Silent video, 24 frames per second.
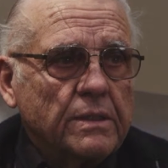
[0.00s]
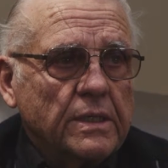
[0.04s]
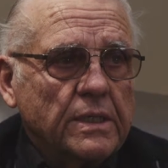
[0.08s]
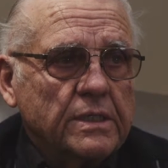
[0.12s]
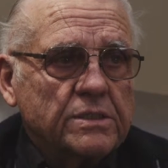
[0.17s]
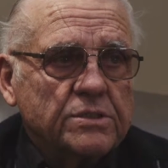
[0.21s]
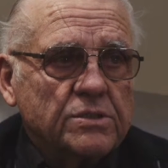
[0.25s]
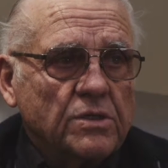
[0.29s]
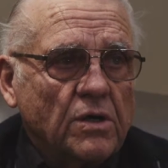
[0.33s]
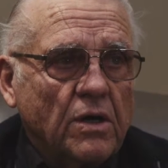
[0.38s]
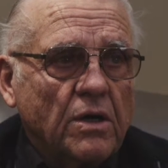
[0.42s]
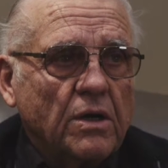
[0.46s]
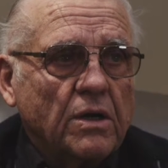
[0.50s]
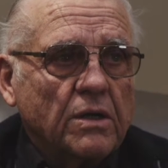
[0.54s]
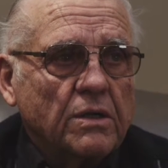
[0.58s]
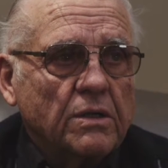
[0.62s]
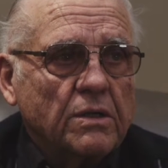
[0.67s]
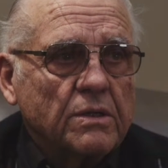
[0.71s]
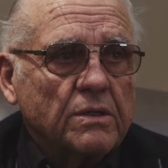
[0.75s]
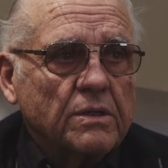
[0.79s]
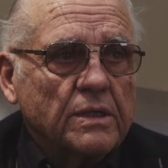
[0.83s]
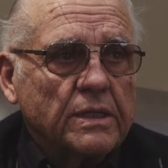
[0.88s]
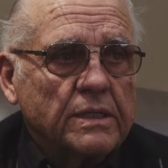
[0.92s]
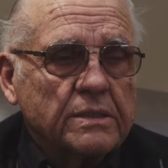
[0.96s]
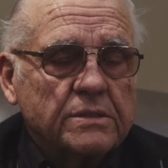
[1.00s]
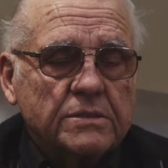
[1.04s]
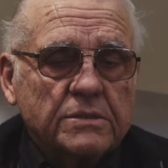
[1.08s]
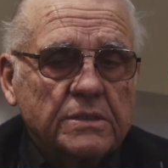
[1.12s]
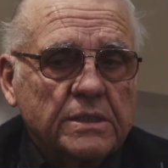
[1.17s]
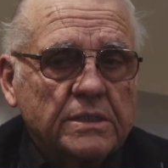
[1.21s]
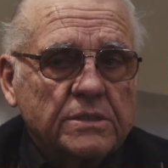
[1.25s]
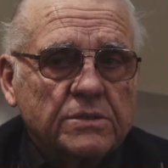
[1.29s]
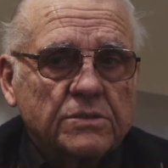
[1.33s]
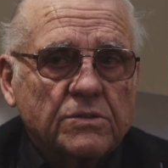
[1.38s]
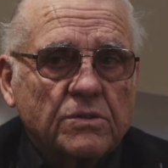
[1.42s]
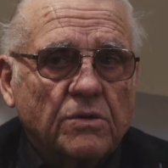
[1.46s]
It's gone. It's